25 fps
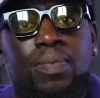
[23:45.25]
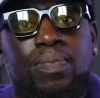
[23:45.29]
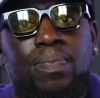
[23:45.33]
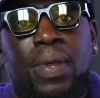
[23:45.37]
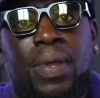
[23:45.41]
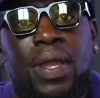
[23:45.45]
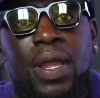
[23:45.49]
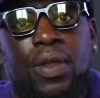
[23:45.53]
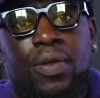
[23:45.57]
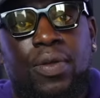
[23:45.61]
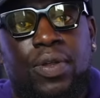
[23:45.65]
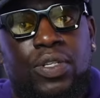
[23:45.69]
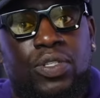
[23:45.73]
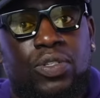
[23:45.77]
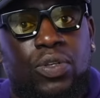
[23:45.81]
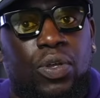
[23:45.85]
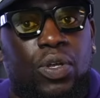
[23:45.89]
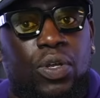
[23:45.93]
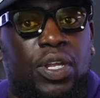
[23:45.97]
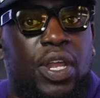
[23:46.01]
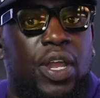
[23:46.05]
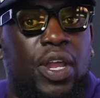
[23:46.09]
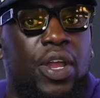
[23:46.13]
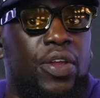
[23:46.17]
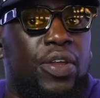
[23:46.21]
parents or
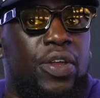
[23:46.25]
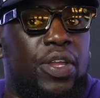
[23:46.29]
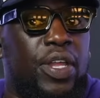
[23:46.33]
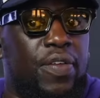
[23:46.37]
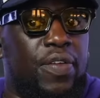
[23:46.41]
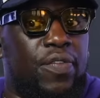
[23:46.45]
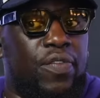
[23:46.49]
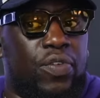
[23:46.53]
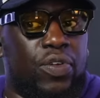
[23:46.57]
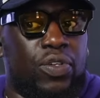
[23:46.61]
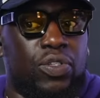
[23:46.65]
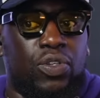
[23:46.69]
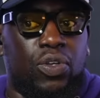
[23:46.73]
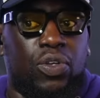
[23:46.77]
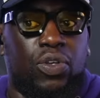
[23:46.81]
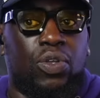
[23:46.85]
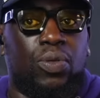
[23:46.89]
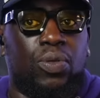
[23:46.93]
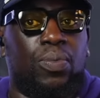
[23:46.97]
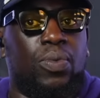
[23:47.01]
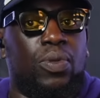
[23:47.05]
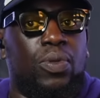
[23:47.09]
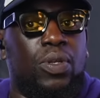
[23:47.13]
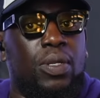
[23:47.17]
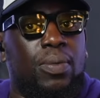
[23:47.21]
caregivers or
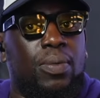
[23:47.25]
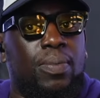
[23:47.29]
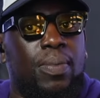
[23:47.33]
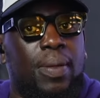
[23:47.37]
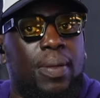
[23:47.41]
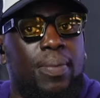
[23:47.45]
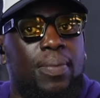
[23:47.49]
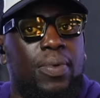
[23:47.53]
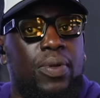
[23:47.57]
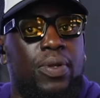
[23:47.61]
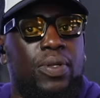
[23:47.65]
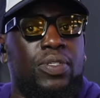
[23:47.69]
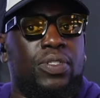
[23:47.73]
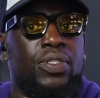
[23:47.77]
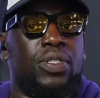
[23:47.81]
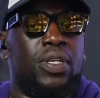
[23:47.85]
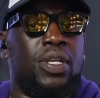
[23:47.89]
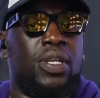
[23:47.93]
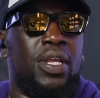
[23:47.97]
community members